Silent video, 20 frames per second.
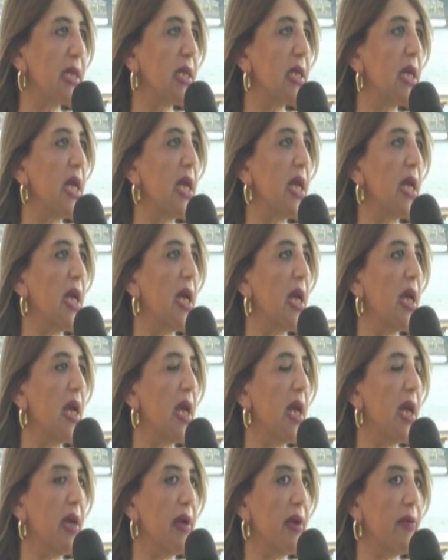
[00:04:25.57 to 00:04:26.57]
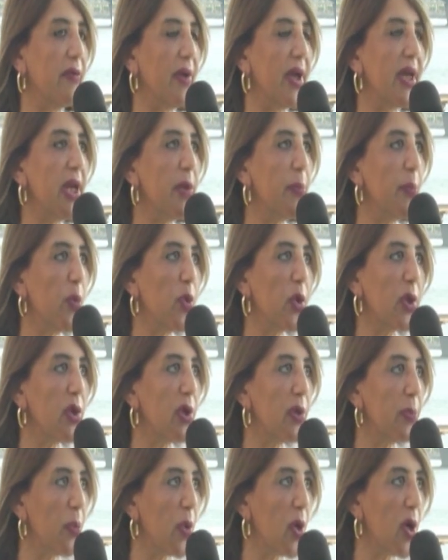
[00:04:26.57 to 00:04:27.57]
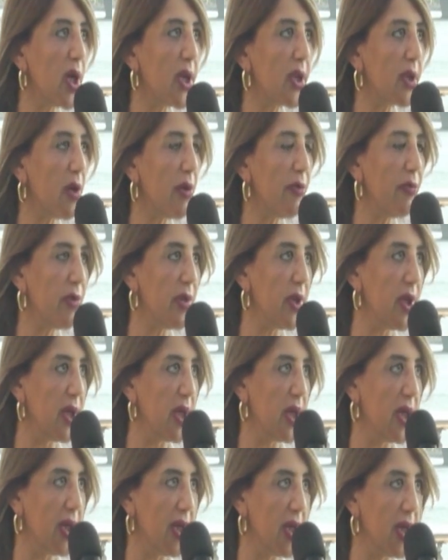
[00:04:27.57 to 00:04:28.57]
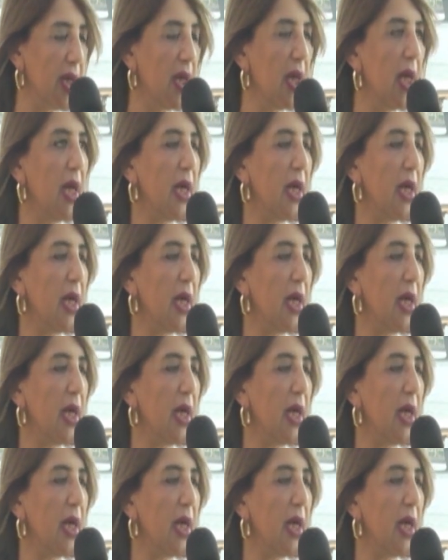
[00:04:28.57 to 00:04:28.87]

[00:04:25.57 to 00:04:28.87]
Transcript: a very important part of the